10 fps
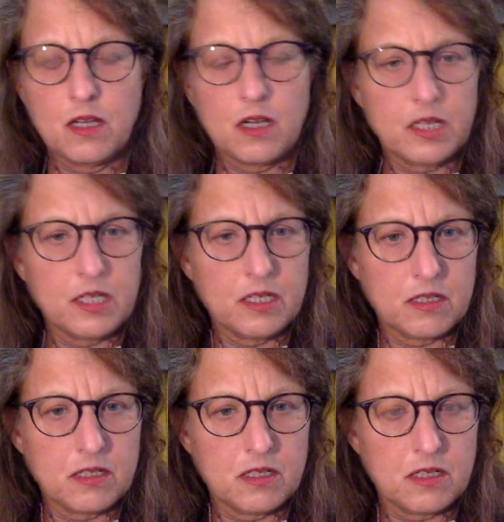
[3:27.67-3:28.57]

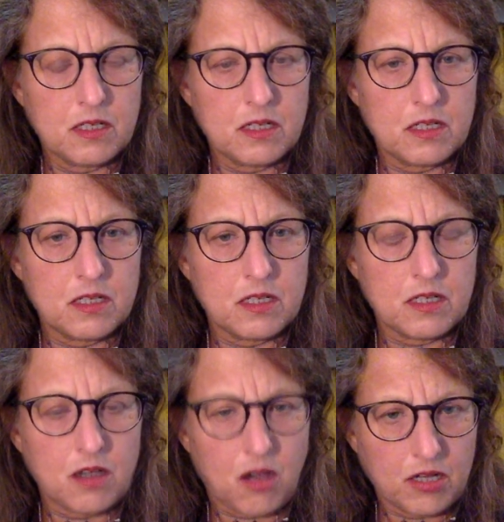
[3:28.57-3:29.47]
In
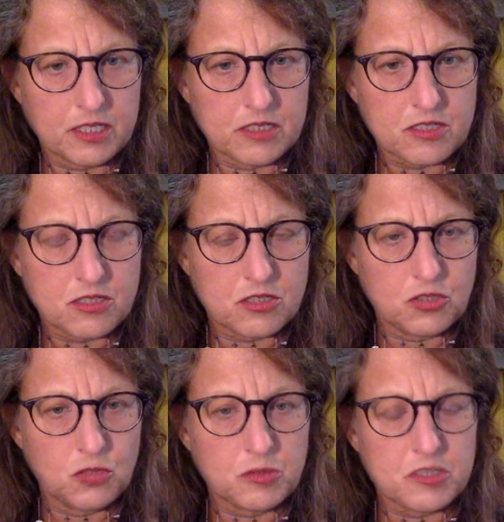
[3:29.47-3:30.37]
August,
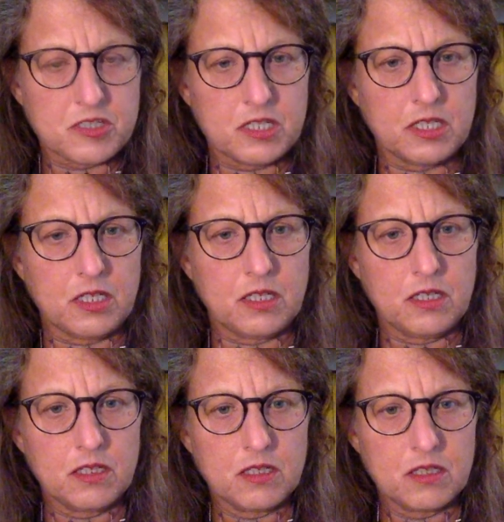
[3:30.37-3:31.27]
you will
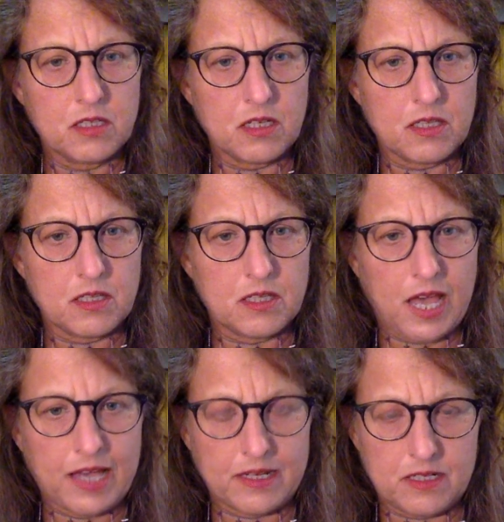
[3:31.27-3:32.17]
see
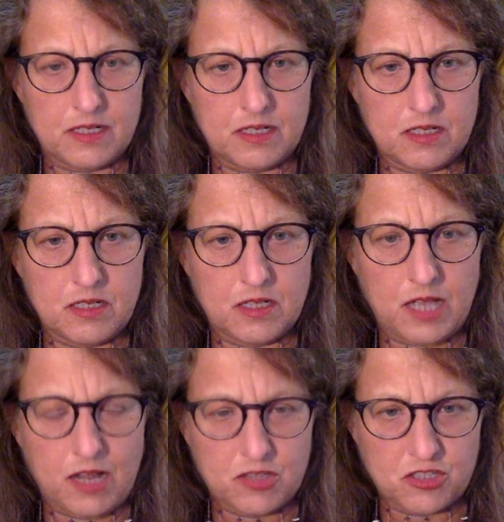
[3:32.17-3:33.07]
that
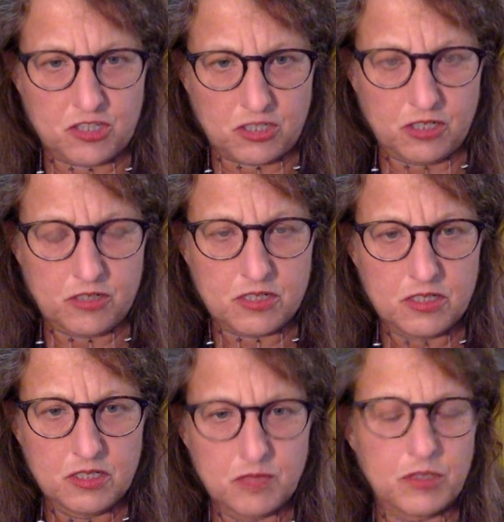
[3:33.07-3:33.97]
housing start,
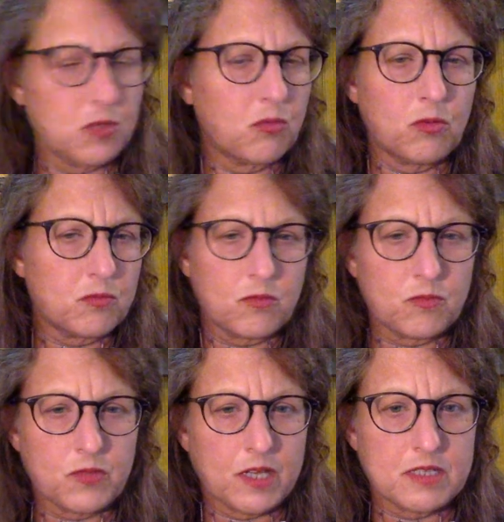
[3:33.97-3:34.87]
but you won't,
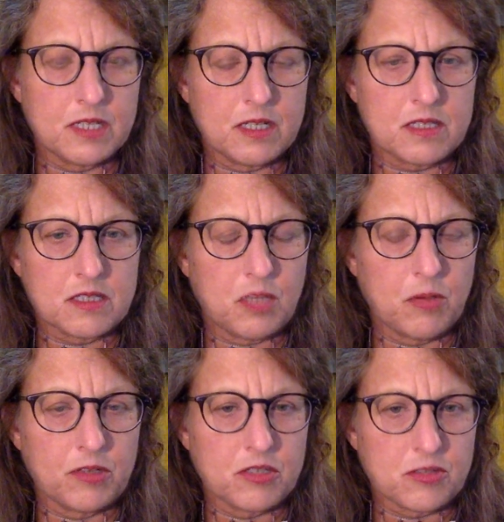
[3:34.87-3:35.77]
that data doesn't come
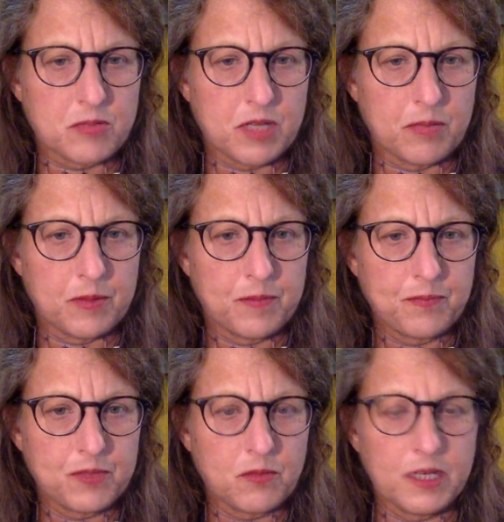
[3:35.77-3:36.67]
out until September,
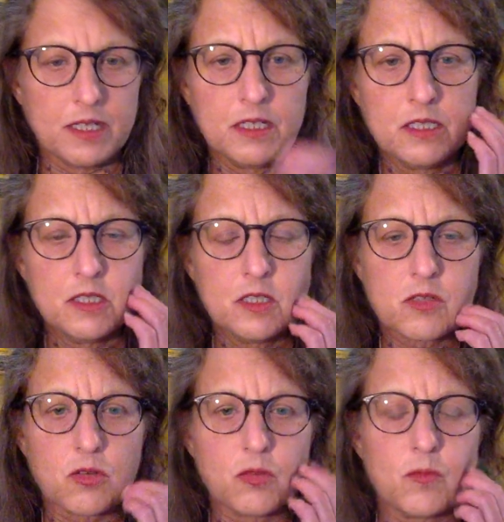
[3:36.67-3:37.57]
right?
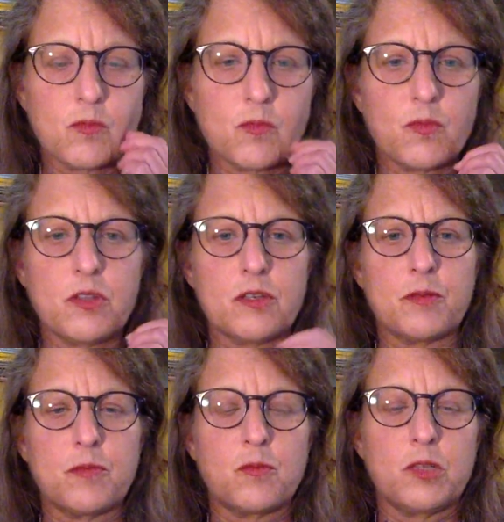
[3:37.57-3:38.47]
So
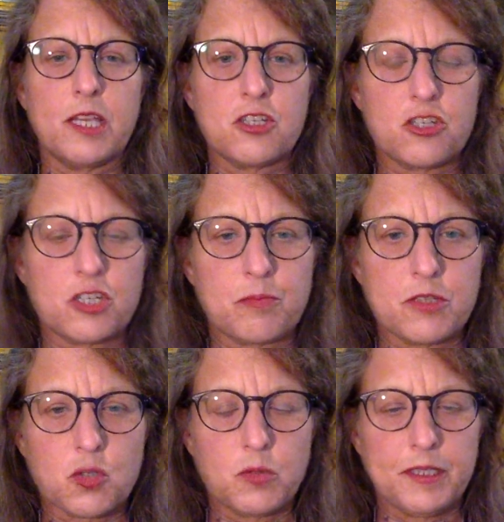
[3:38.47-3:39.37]
the relationship
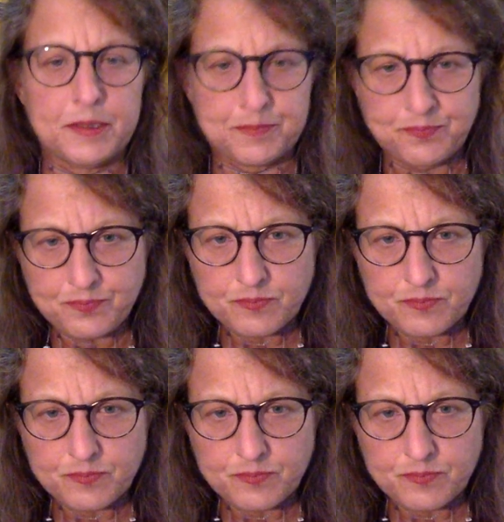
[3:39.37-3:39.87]
between